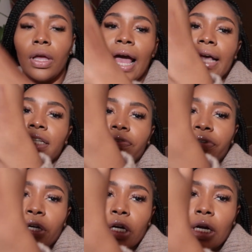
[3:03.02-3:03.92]
as if
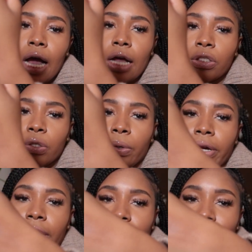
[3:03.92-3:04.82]
you're
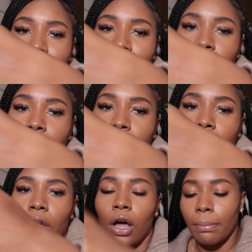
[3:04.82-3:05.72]
contouring, that's how it would
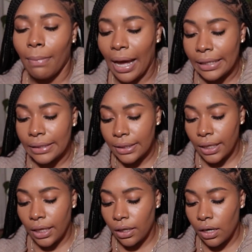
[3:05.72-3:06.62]
look on my
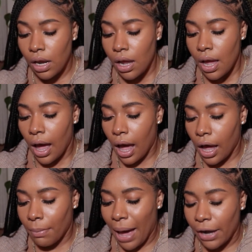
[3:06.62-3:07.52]
skin.
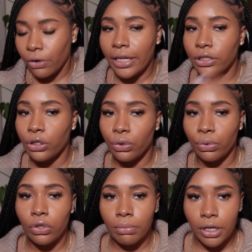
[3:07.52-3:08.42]
I don't like to
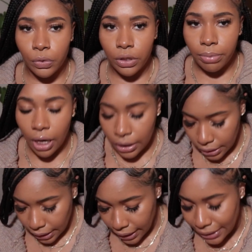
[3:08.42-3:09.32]
do too much with
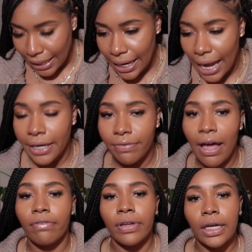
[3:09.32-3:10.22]
bronzing because I kind of
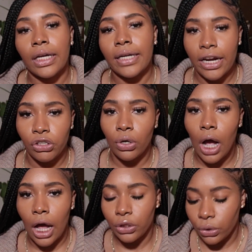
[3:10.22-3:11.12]
have like a natural
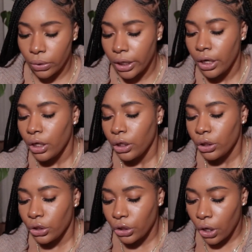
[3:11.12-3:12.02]
contour,
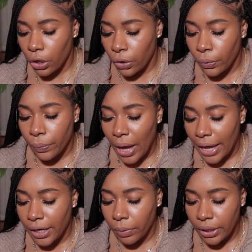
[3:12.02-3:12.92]
so
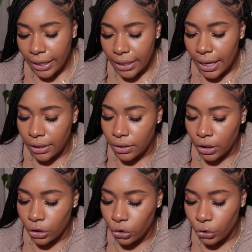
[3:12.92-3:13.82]
I didn't want to get
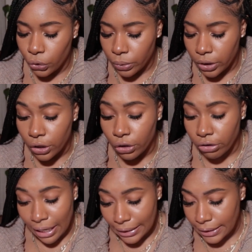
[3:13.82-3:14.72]
anything too
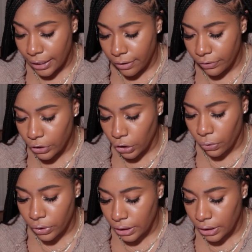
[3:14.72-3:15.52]
aggressive. So